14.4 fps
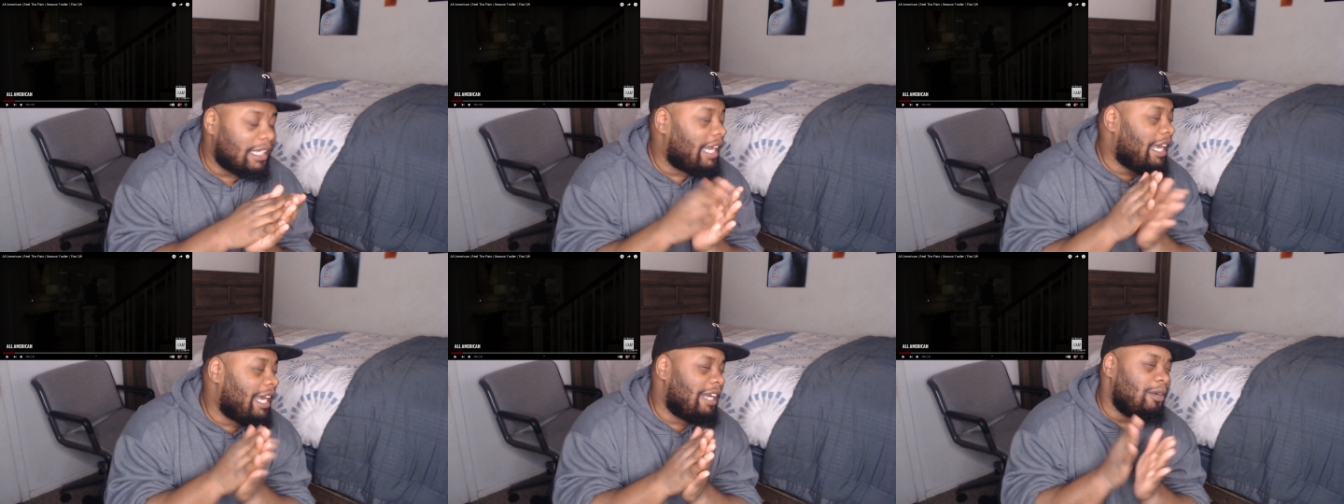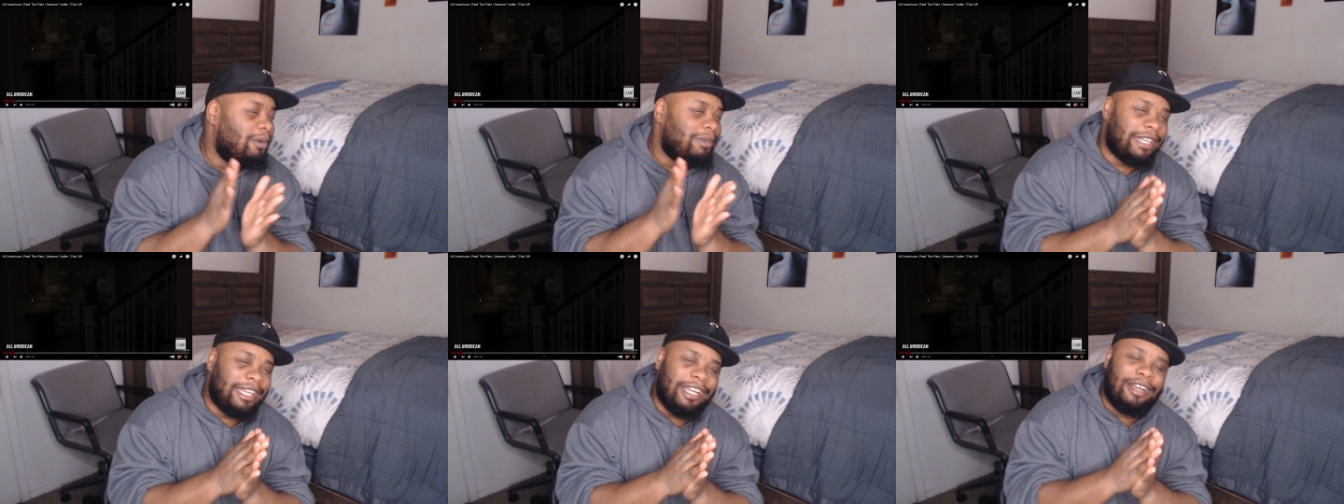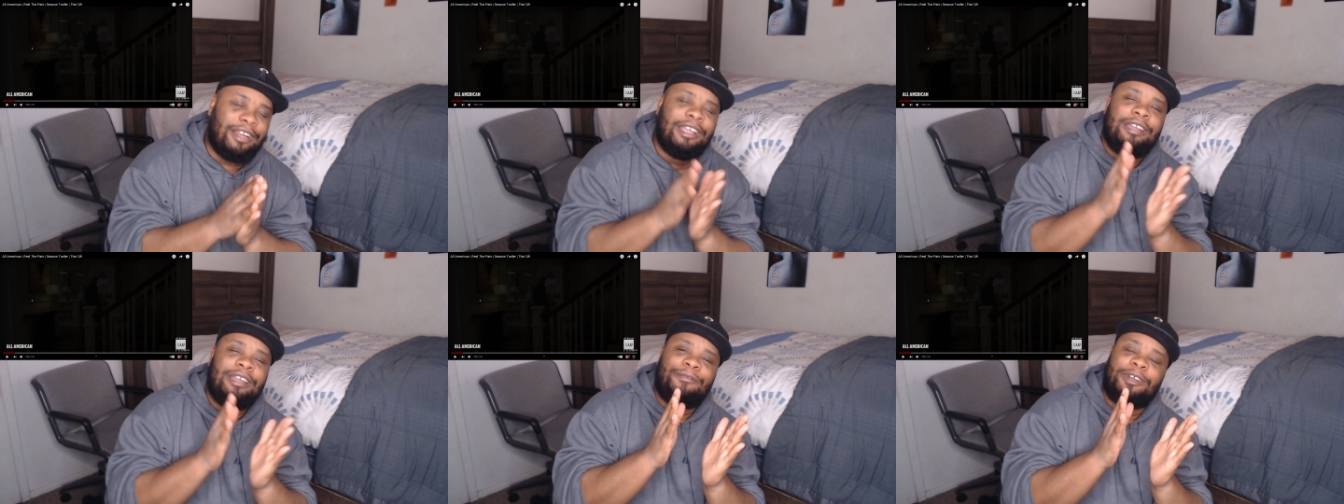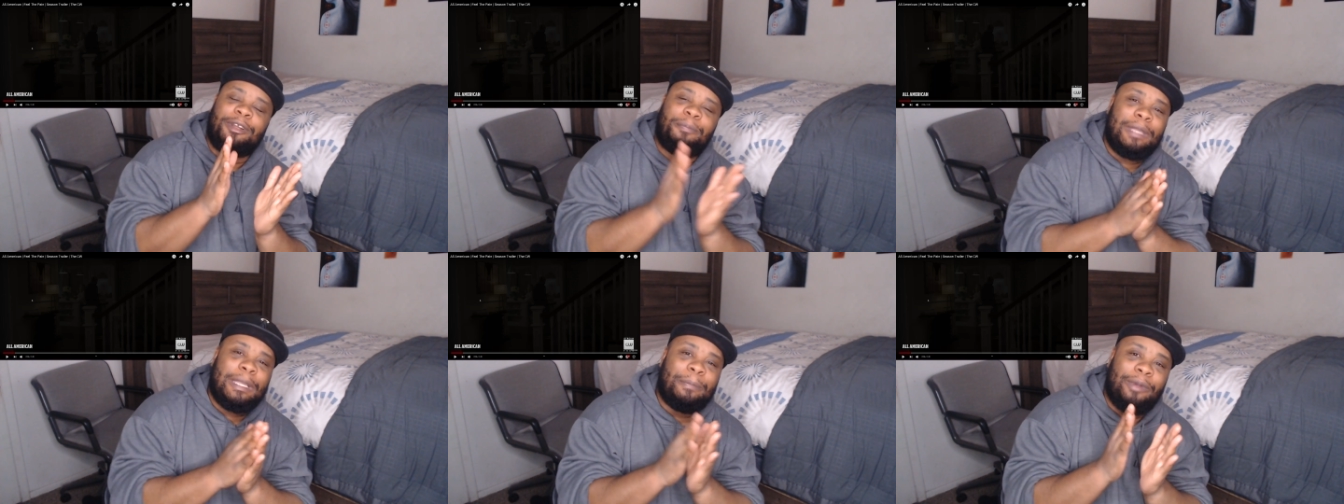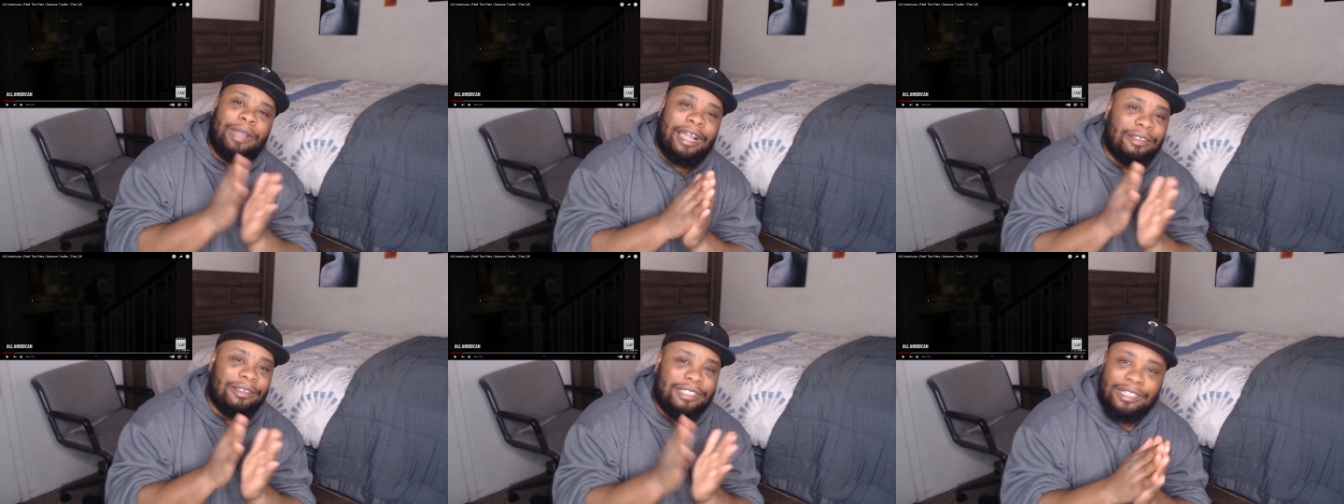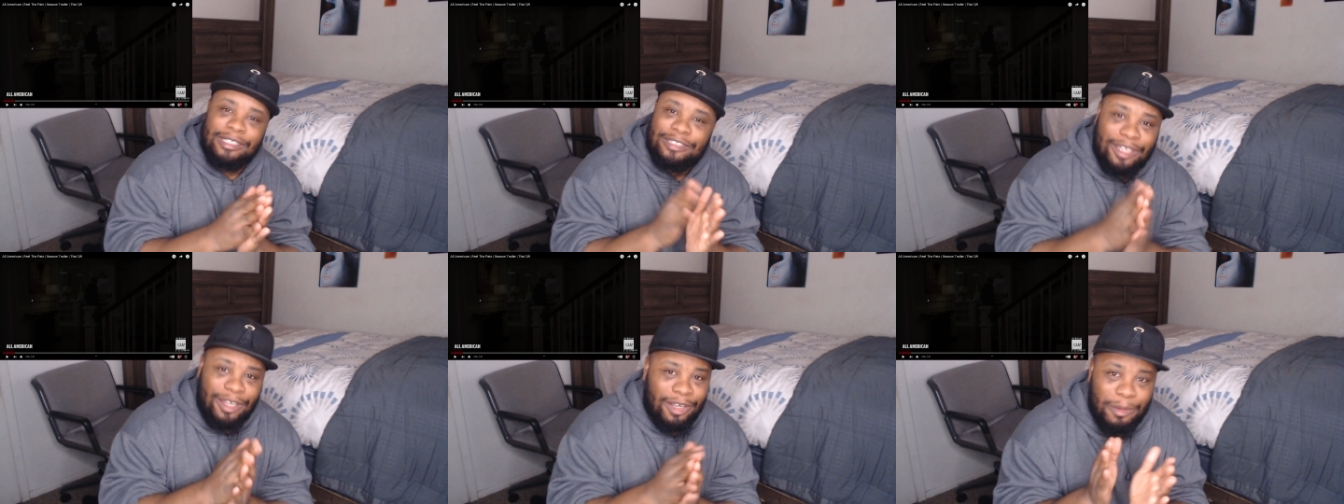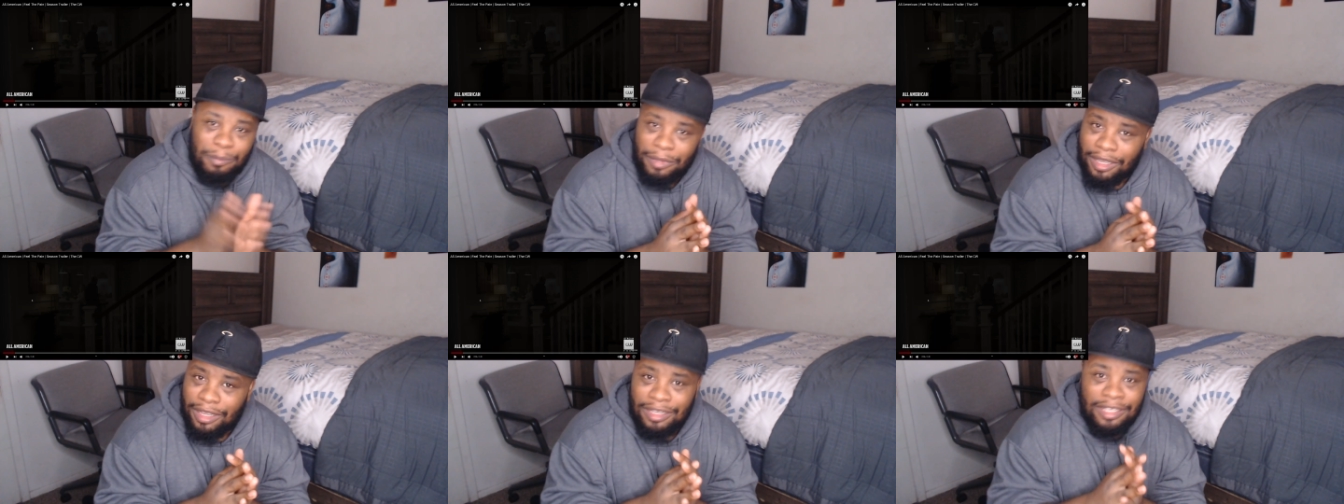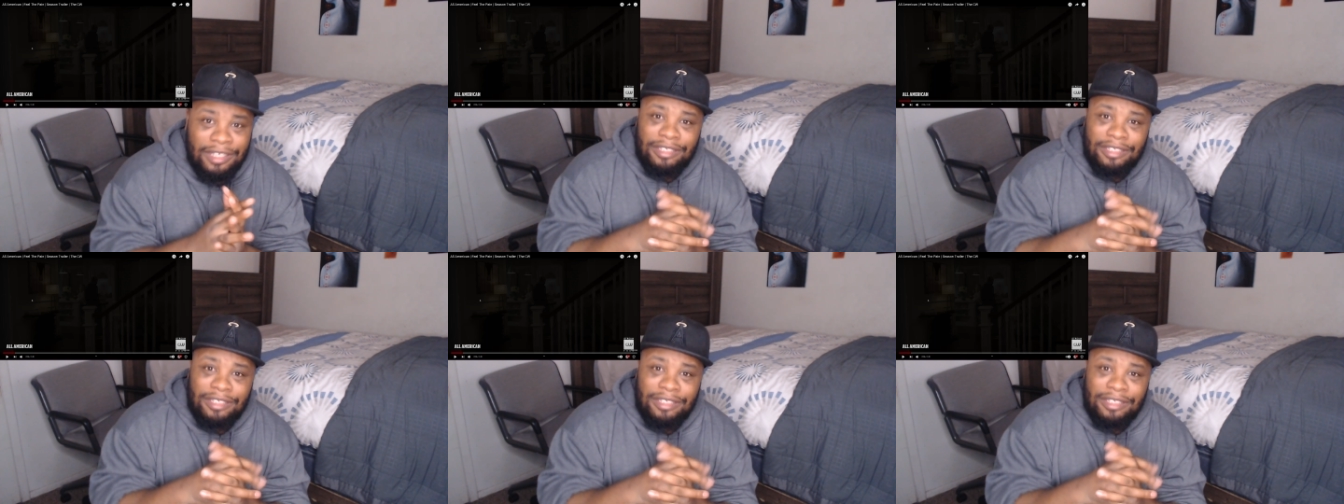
I don't care for the people out there talking about,